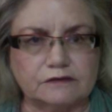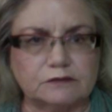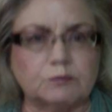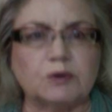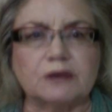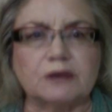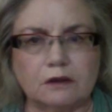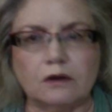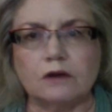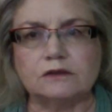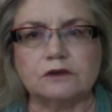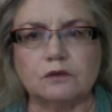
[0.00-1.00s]
but they
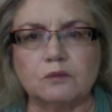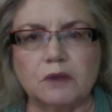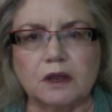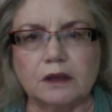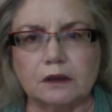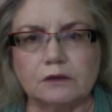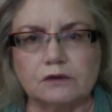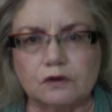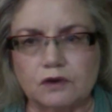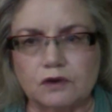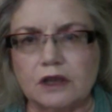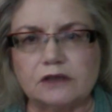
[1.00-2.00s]
also make a
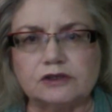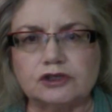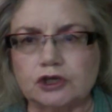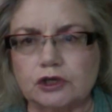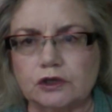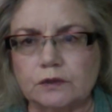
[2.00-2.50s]
donation.